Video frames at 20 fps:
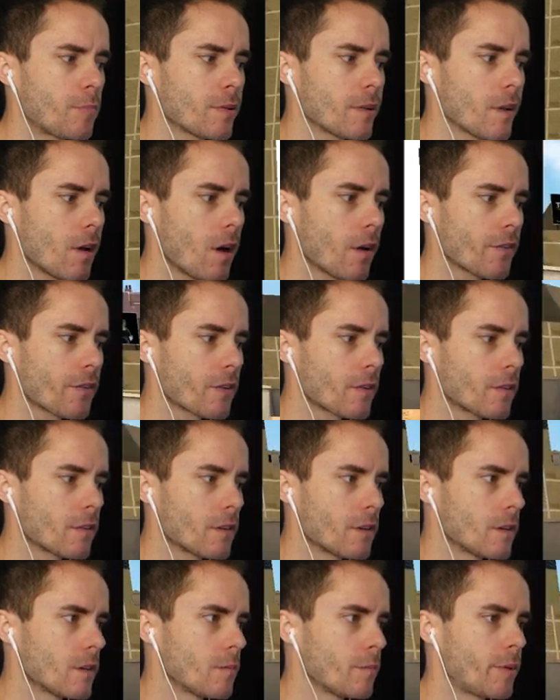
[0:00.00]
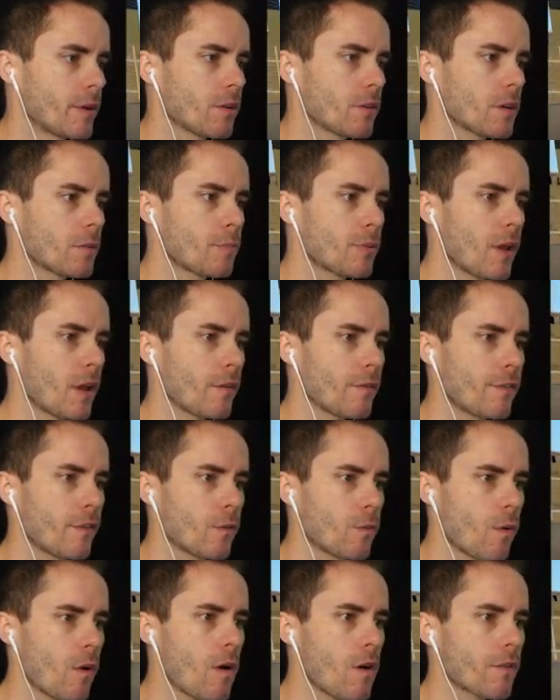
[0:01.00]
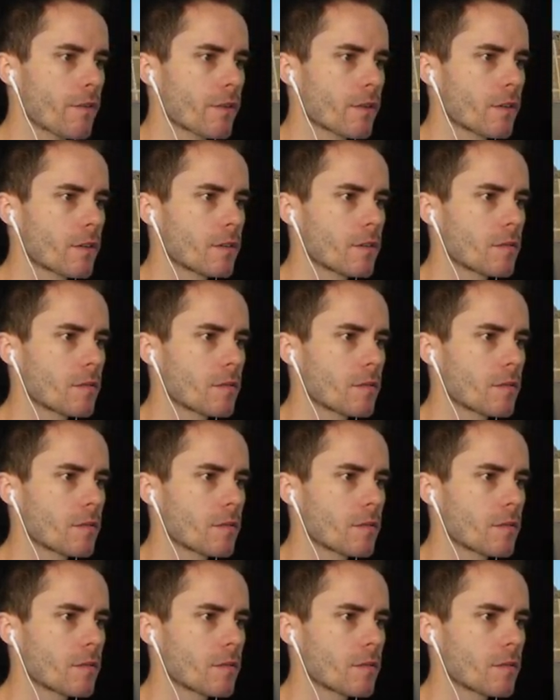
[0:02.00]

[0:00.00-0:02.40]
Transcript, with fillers: plot. Building plot for what?